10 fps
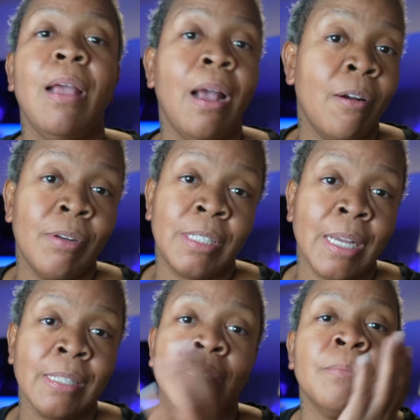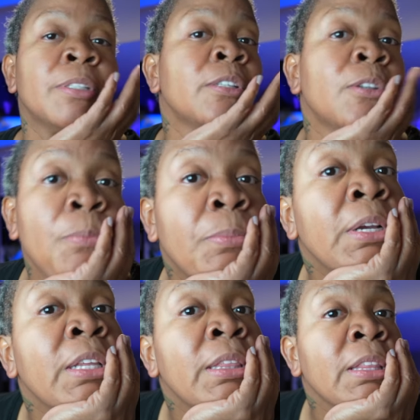I always got something to do.
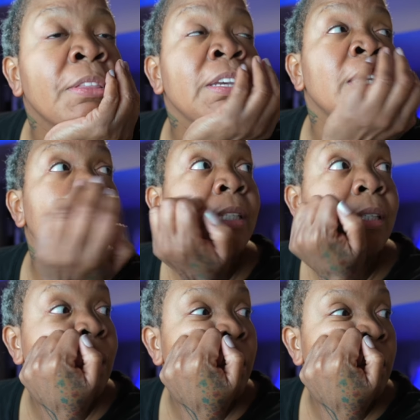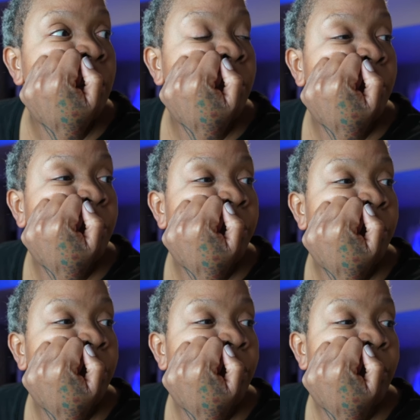But the thing is, I
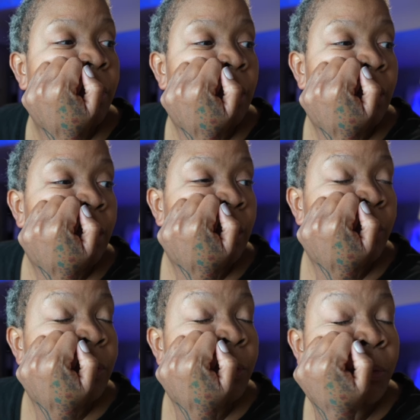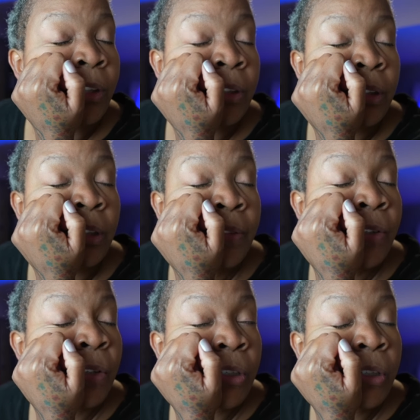went to work, of
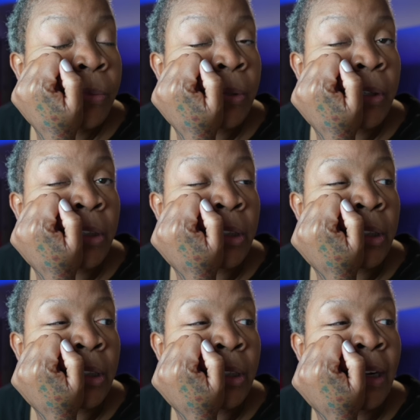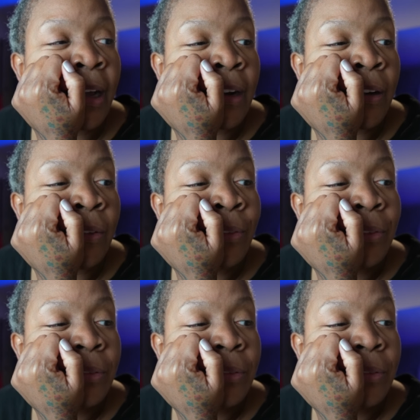course, super early. Got off.